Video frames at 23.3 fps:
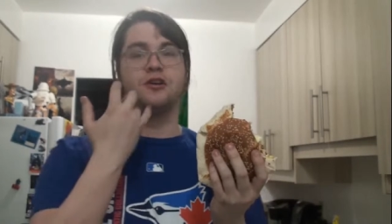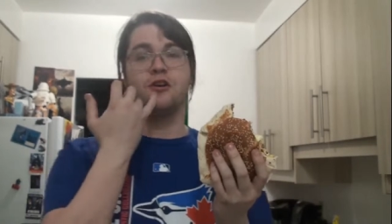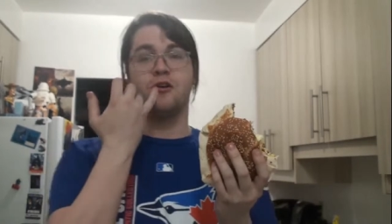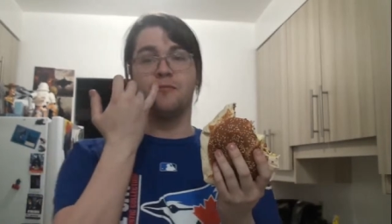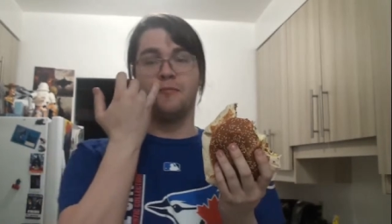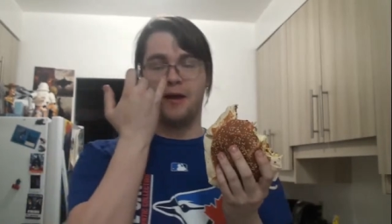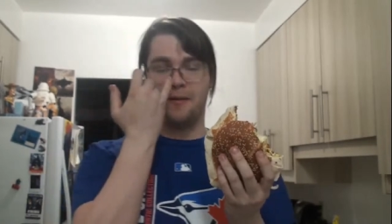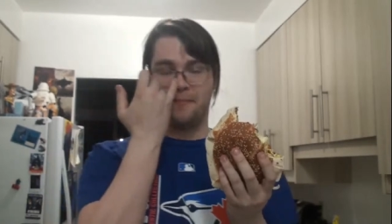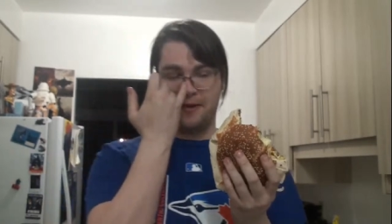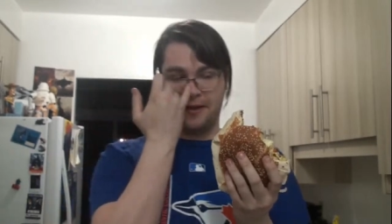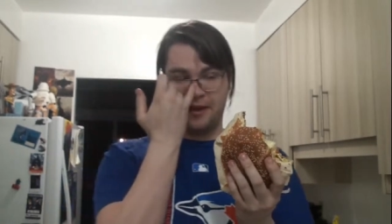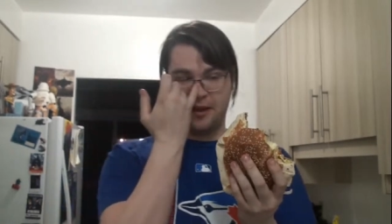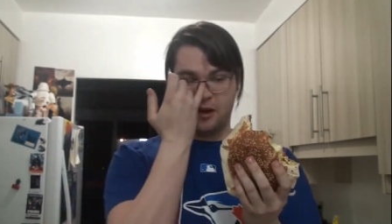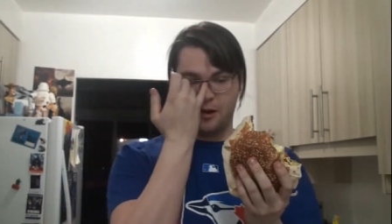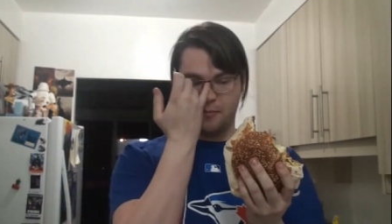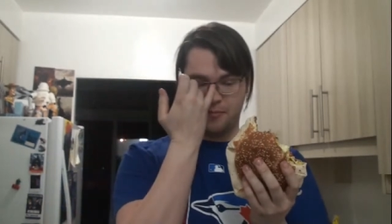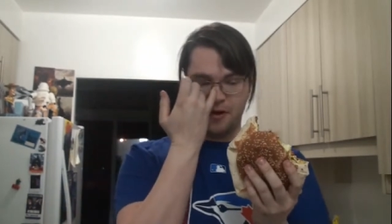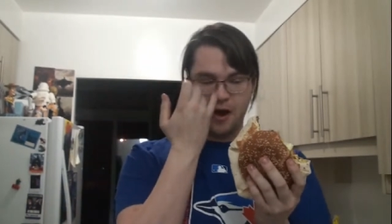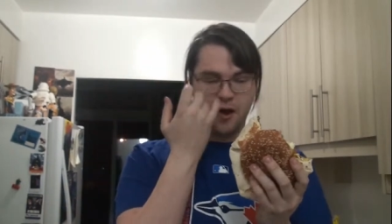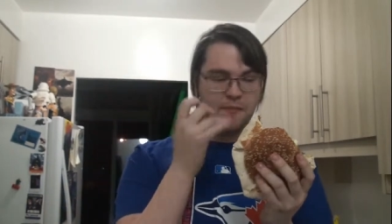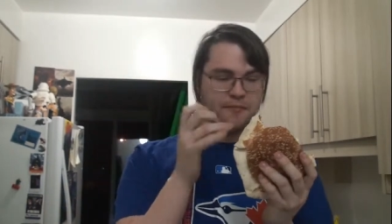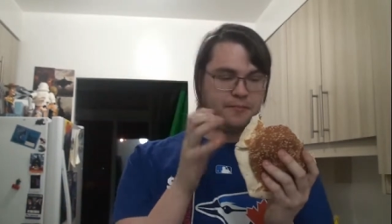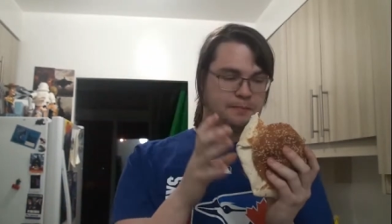on here, it might be
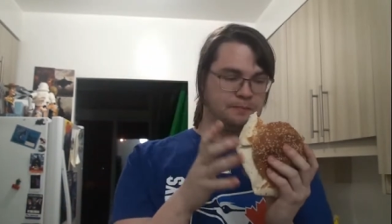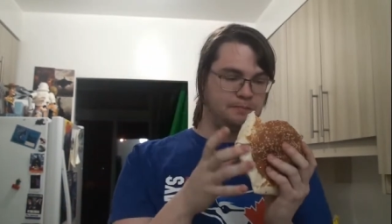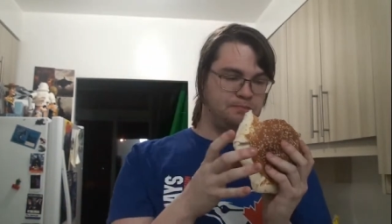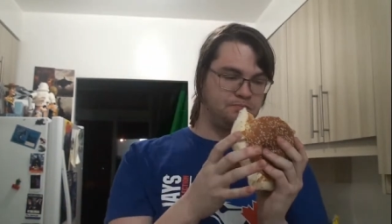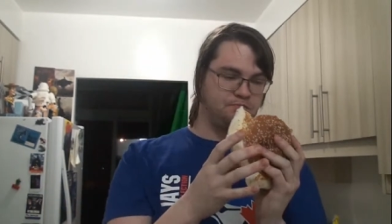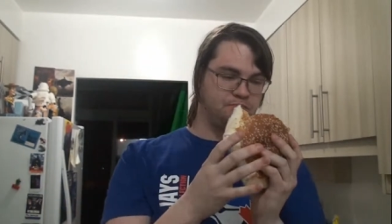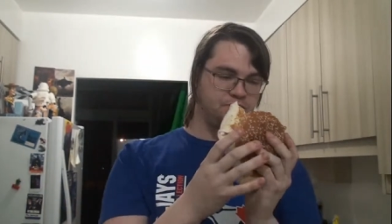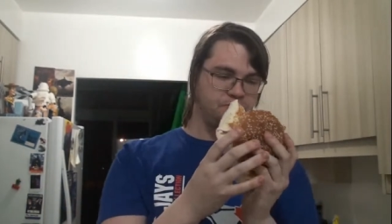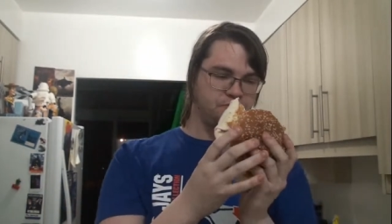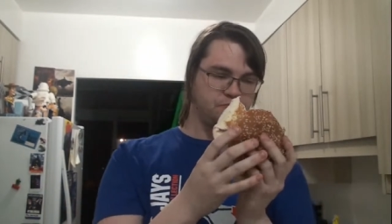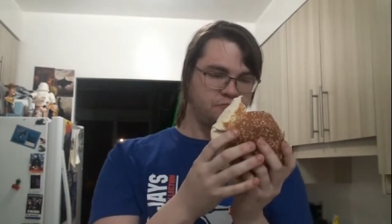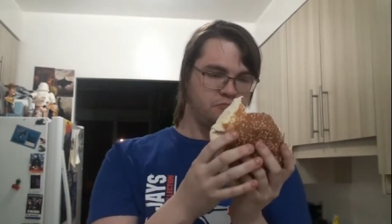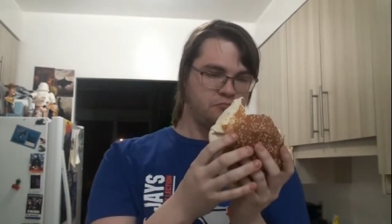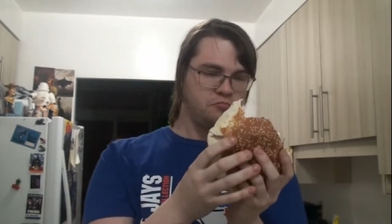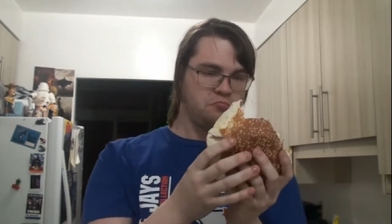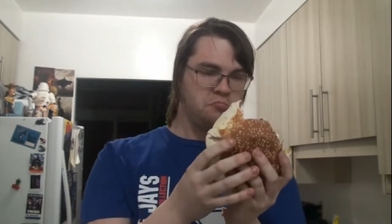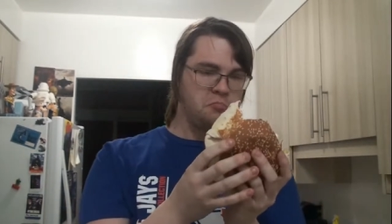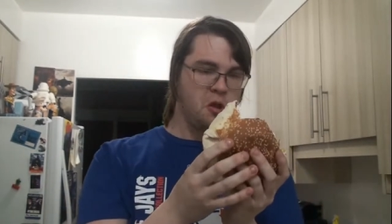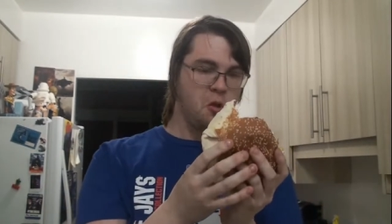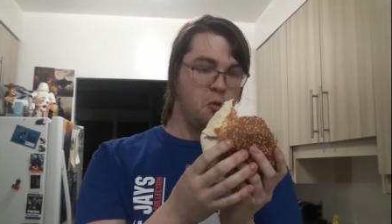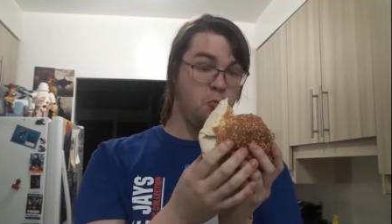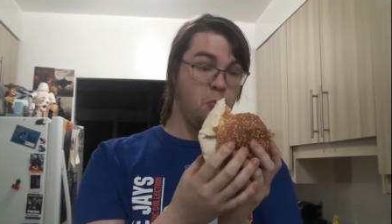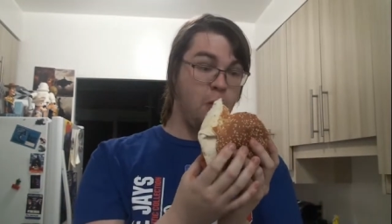good, but
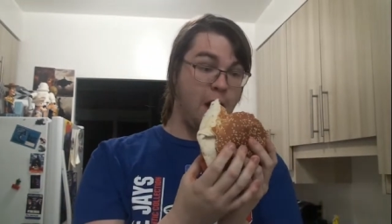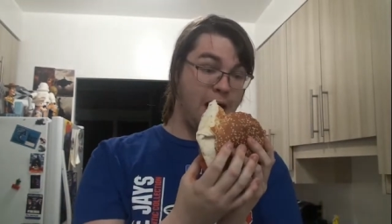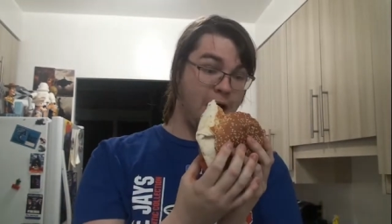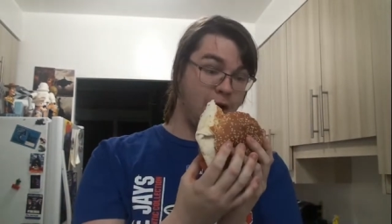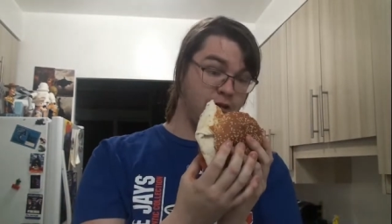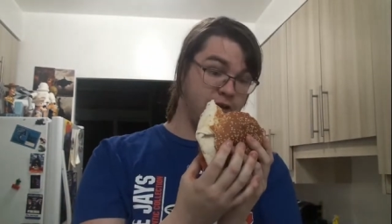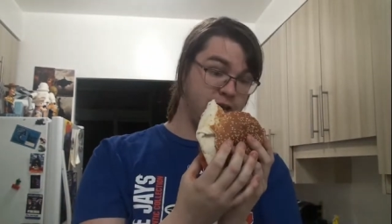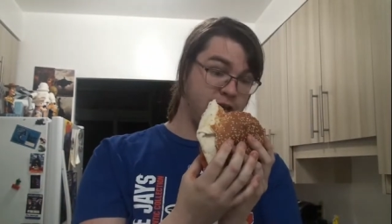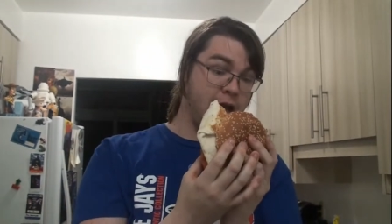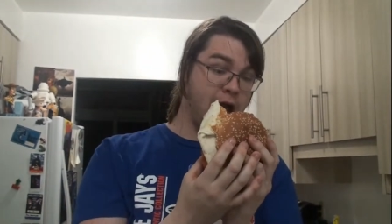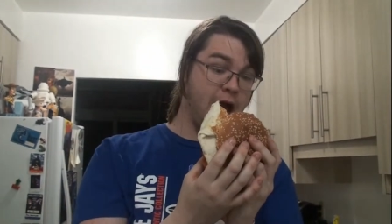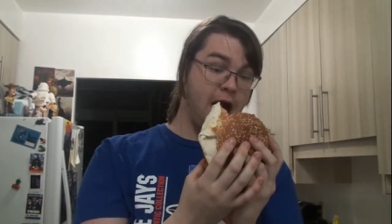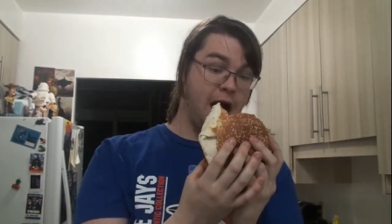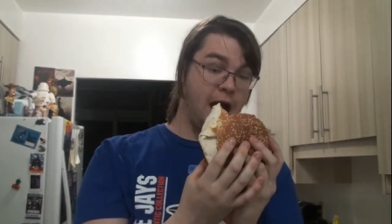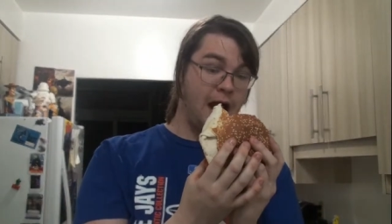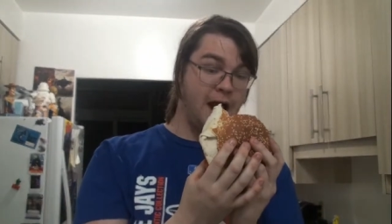wow, yeah,